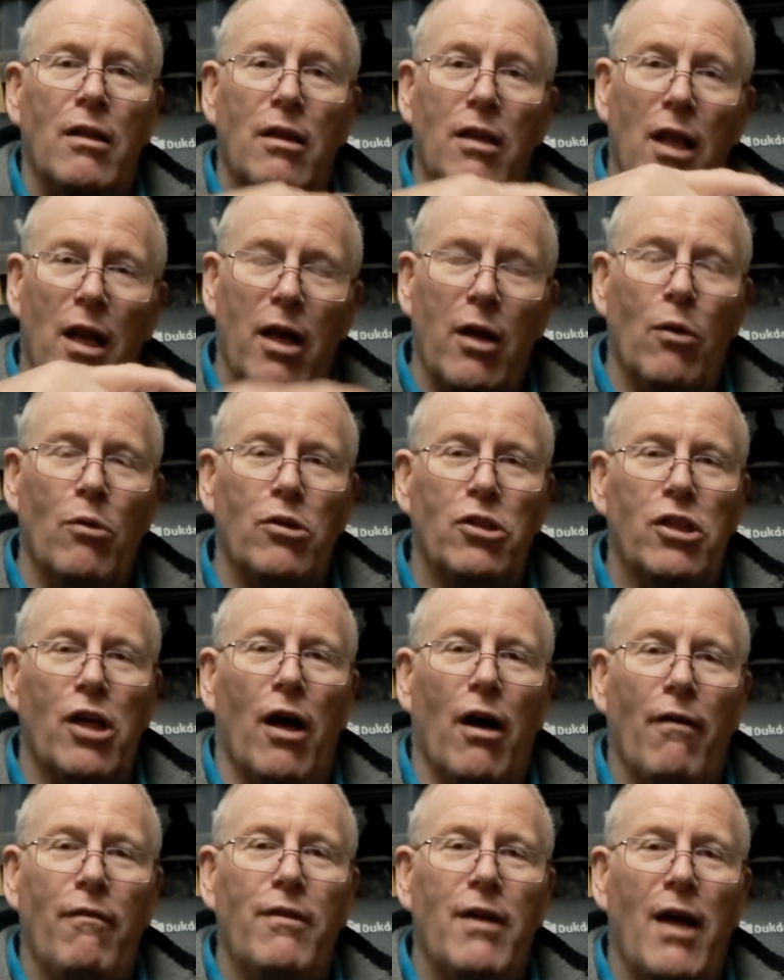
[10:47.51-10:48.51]
the little
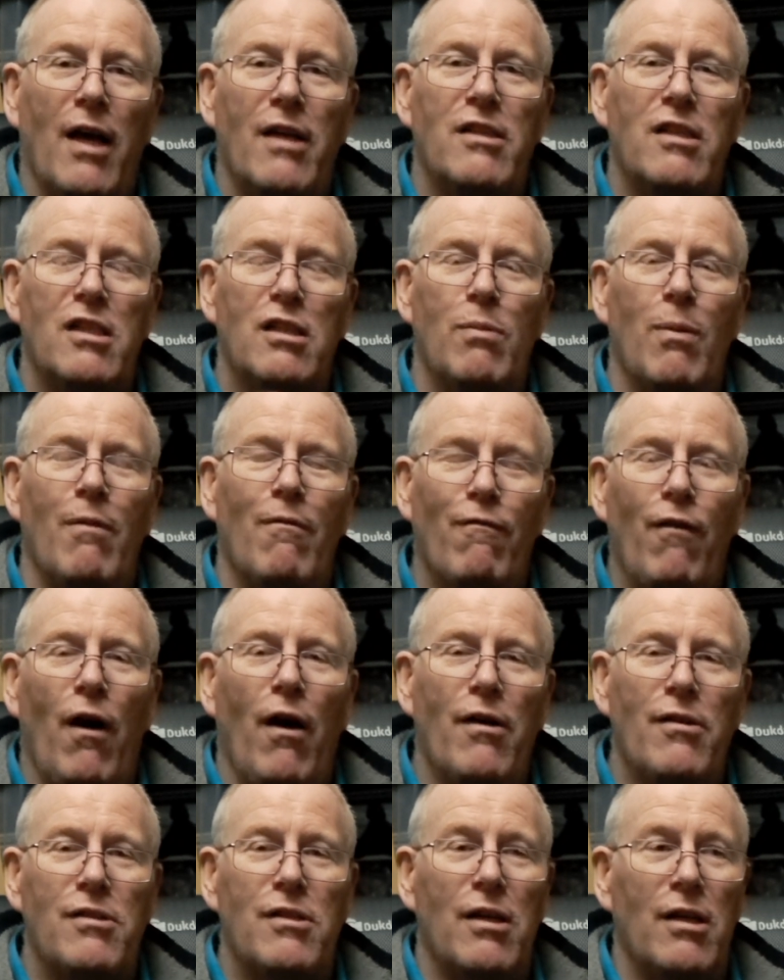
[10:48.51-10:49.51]
shaft has to spin
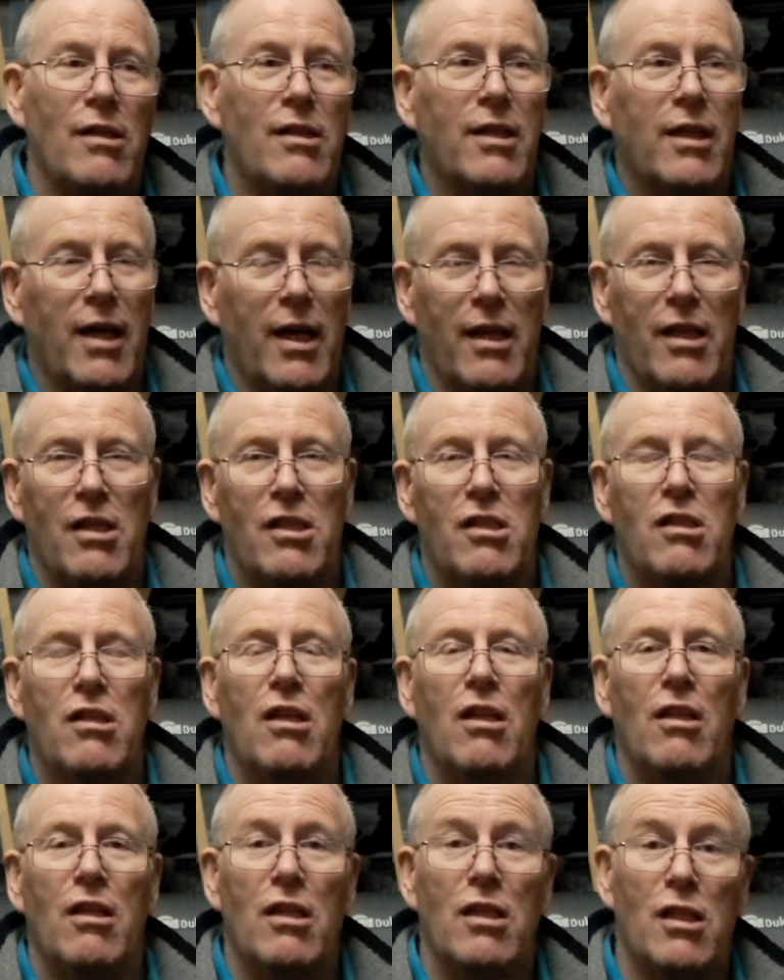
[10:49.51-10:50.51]
faster to get
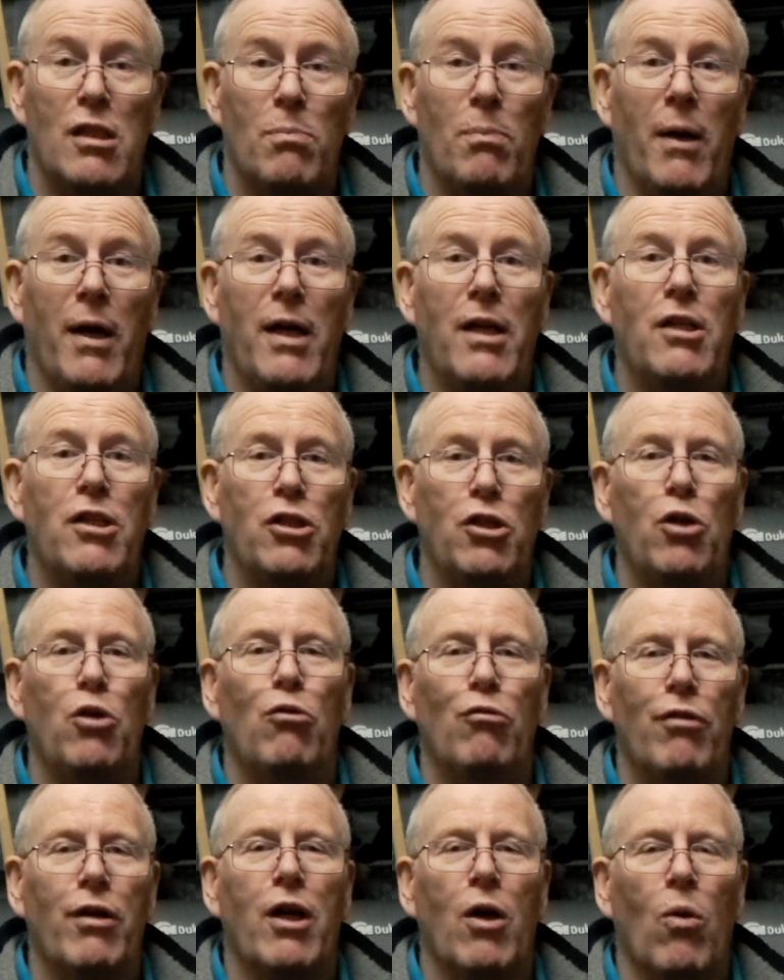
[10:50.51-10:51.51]
the speed
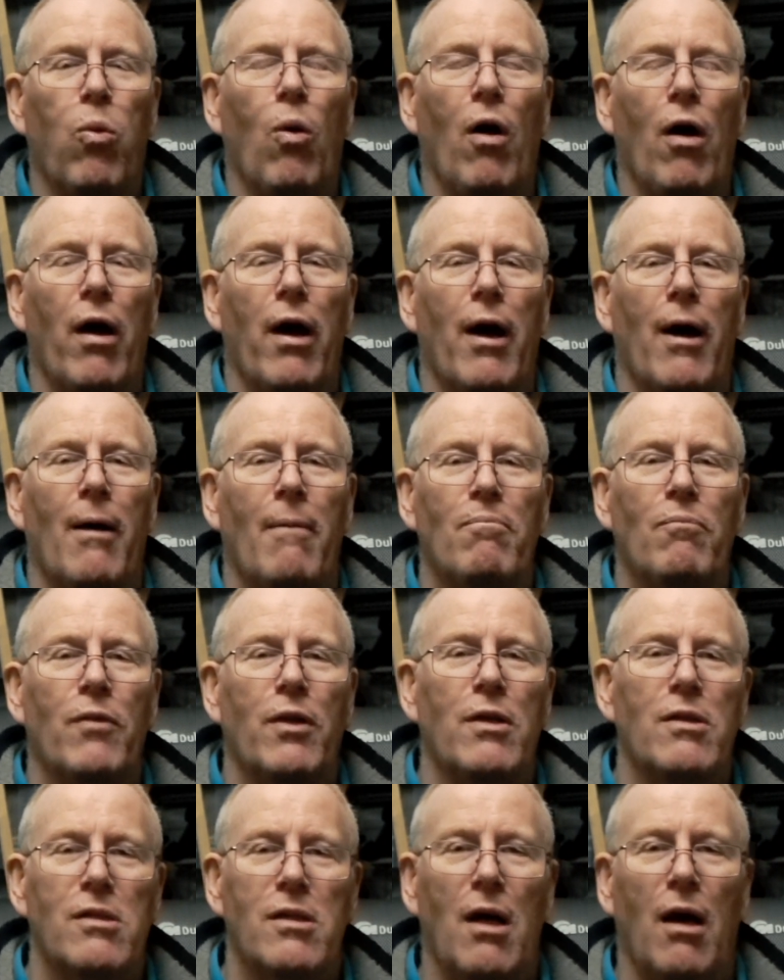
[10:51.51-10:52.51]
you require.
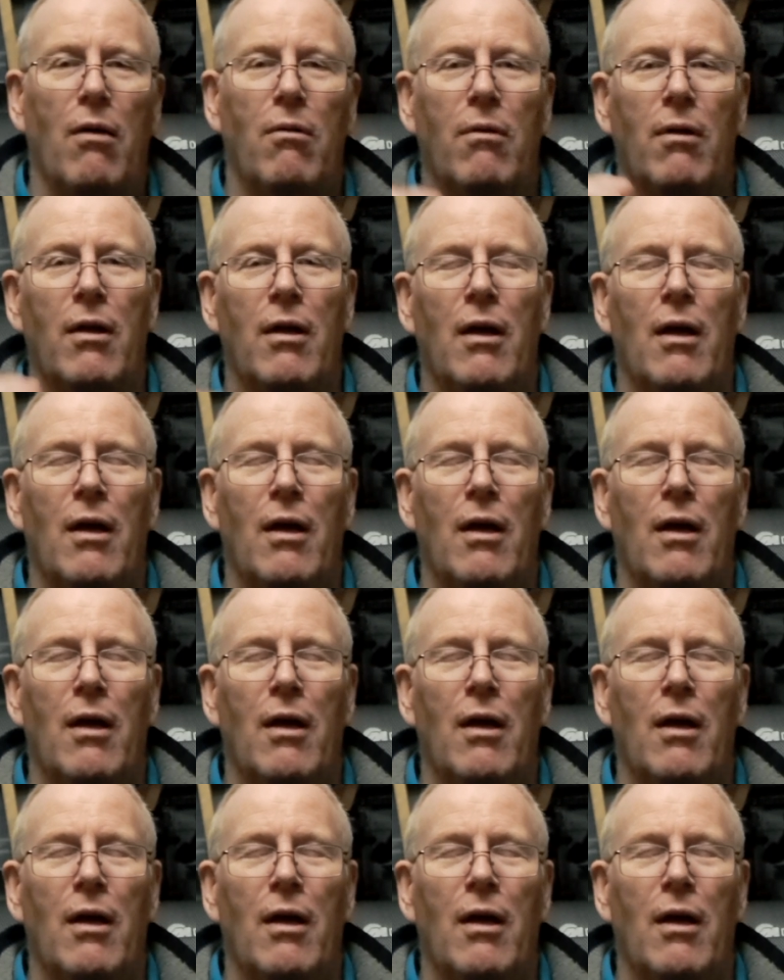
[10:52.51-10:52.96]
So